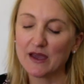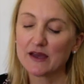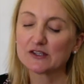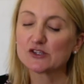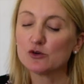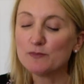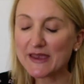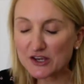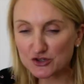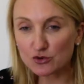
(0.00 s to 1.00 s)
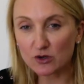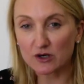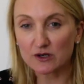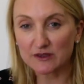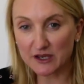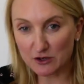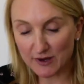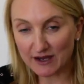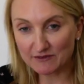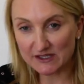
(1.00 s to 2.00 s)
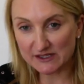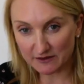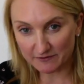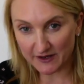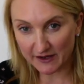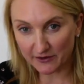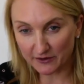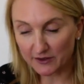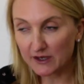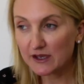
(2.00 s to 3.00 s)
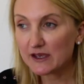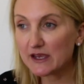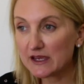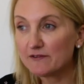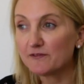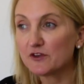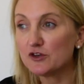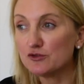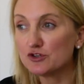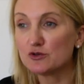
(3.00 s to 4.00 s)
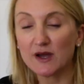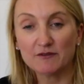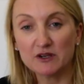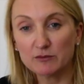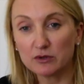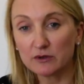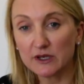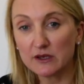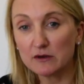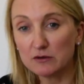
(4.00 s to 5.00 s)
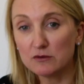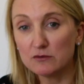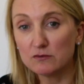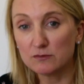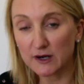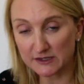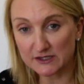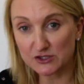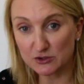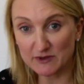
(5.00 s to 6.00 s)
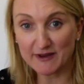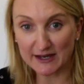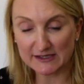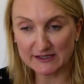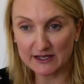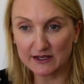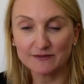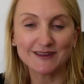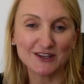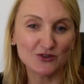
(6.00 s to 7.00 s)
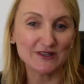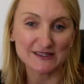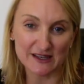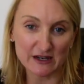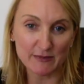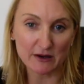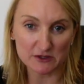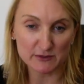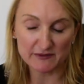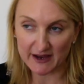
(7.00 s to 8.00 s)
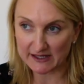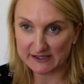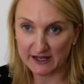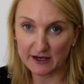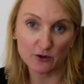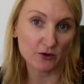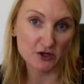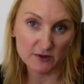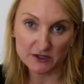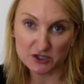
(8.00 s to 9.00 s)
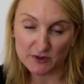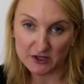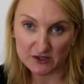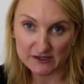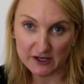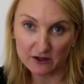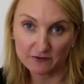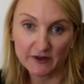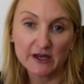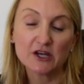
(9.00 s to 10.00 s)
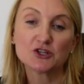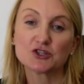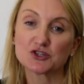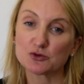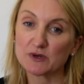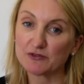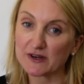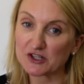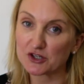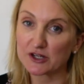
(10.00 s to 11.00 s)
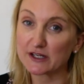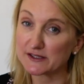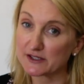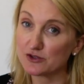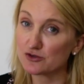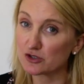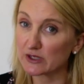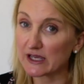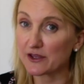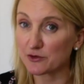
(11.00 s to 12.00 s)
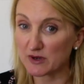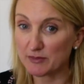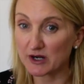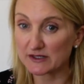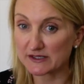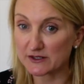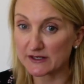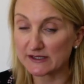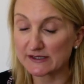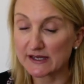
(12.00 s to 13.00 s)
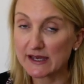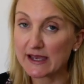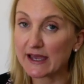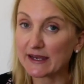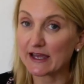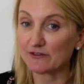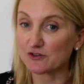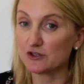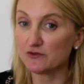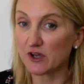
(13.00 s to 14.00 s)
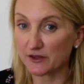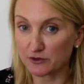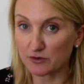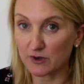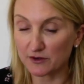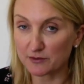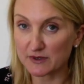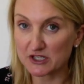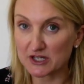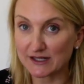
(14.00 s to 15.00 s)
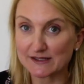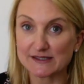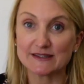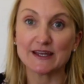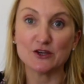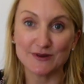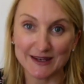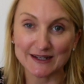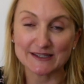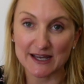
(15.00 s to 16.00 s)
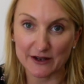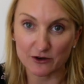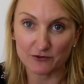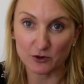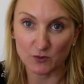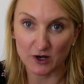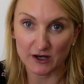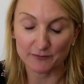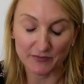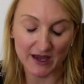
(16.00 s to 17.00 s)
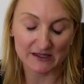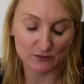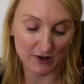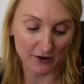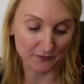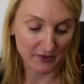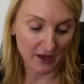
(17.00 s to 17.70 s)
So make sure that you have these on file. If you do have an employee who wants to be vaccinated, then you can send them out to be vaccinated or you can do it yourself. Just a refresher, it's usually a 3-part series. And after you've gone through all 3 shots, then you get a titer for work as well.